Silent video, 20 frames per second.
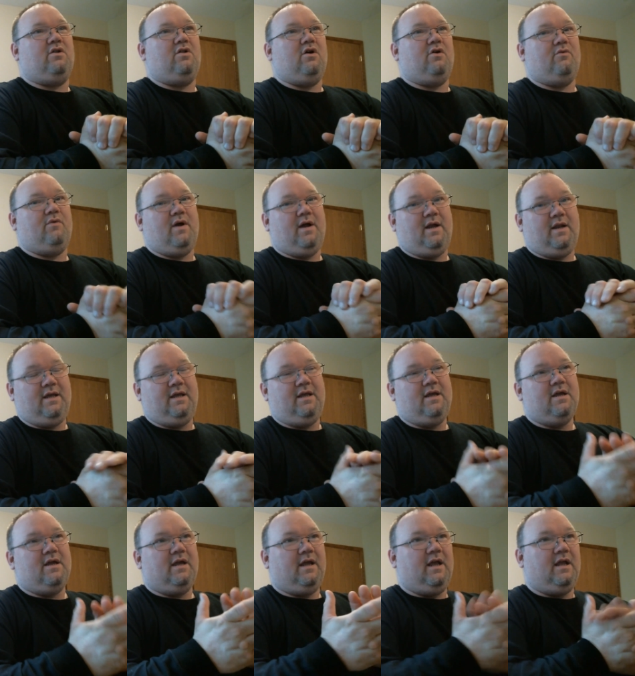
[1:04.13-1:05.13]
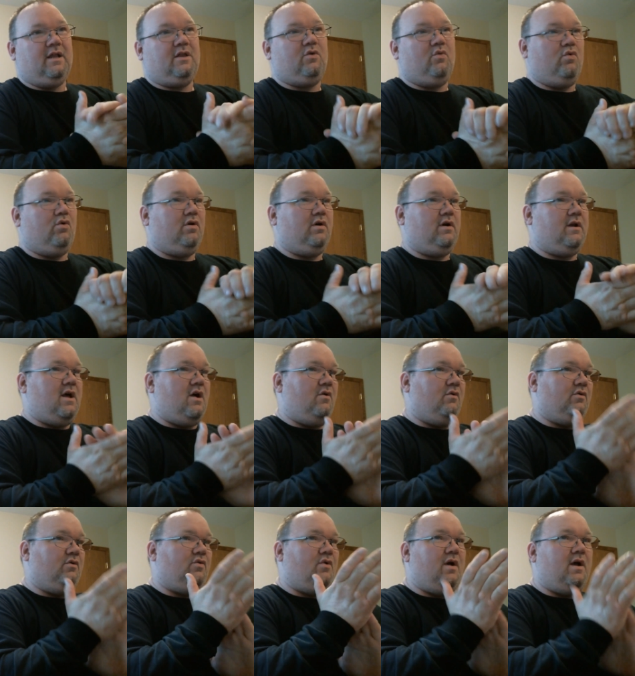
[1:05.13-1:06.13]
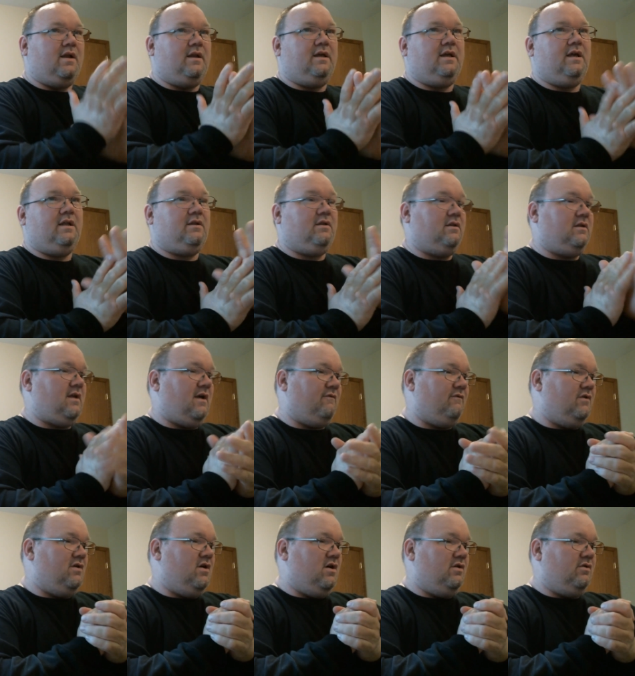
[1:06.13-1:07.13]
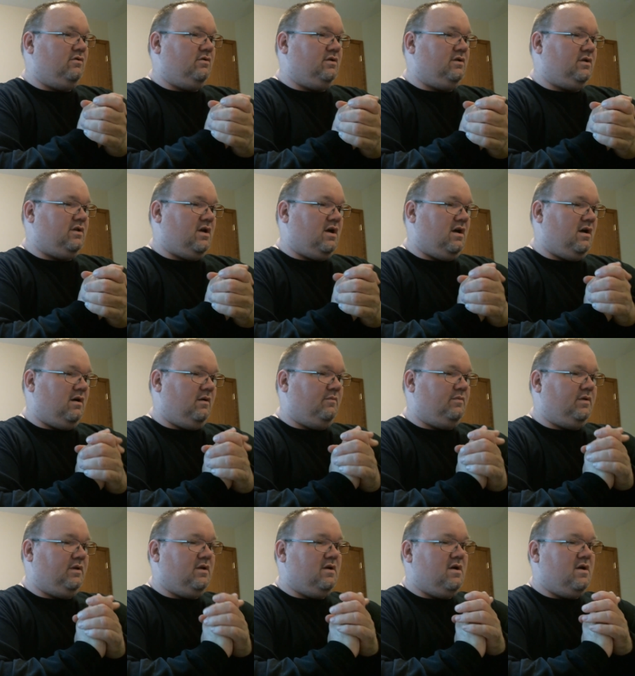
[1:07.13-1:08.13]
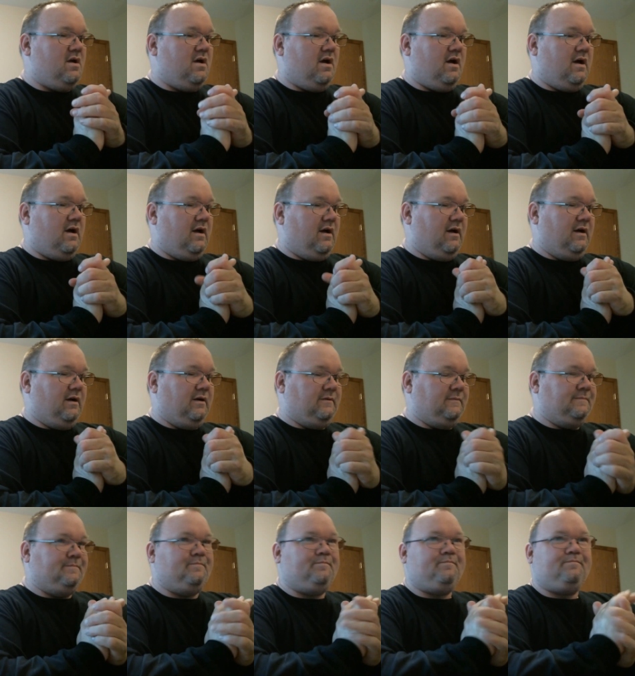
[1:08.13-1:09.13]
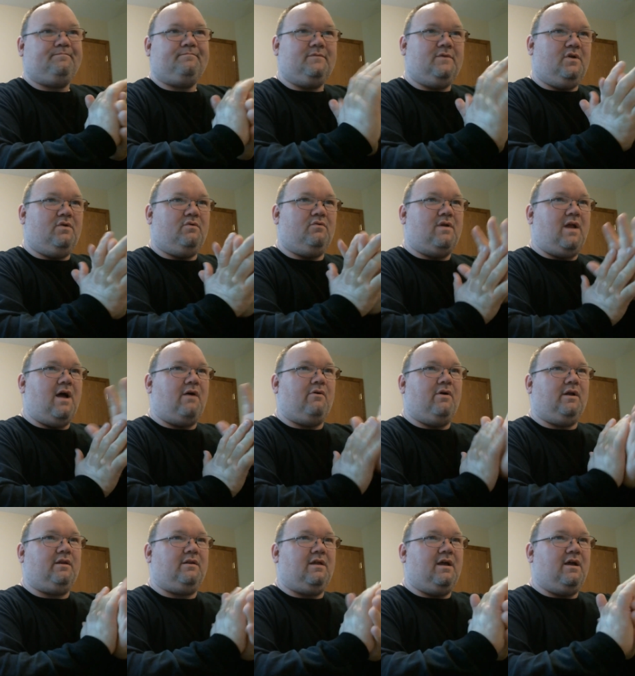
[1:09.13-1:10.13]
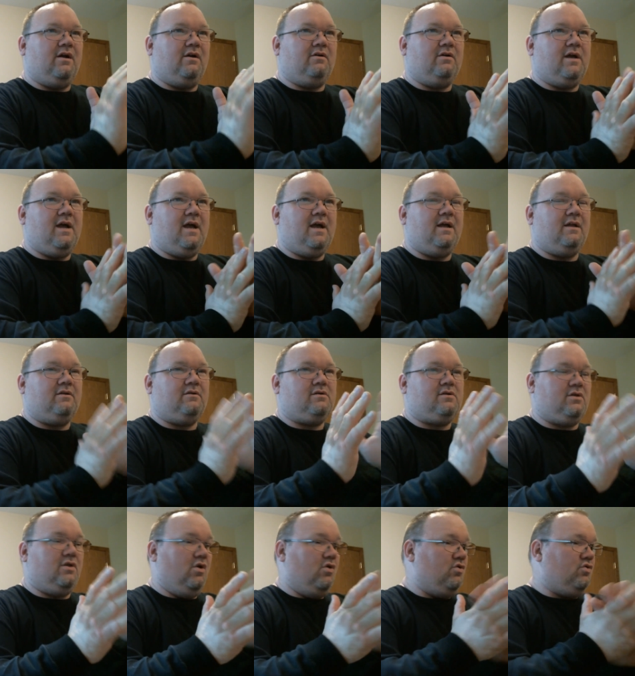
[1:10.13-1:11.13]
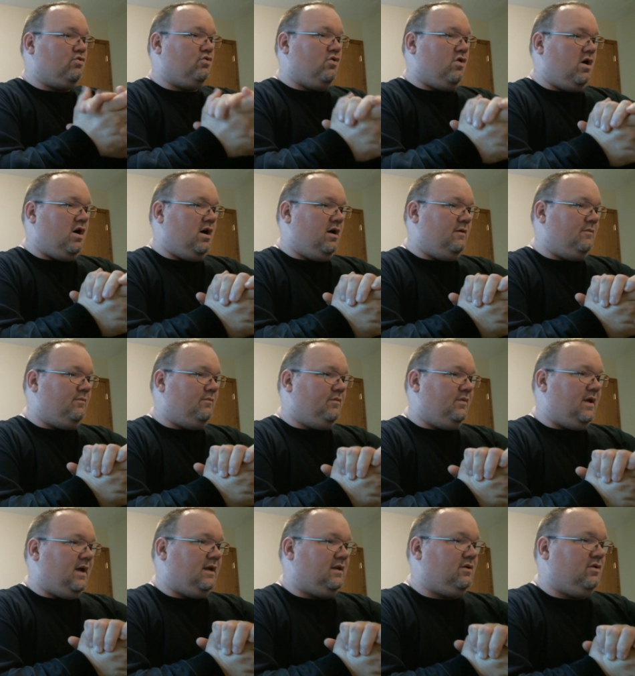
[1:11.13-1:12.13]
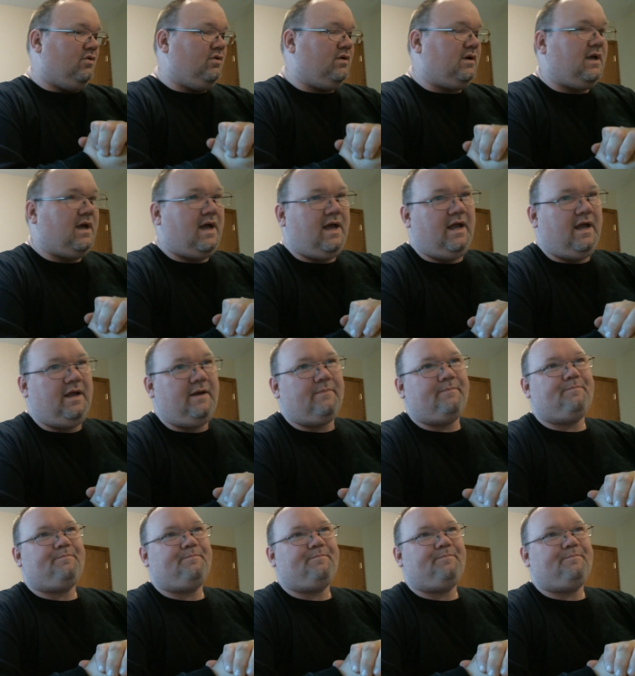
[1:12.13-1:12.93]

already. Get the word out. We're trying to get to 700 subs. Um, we're not right there yet. Slow crawl. That's okay.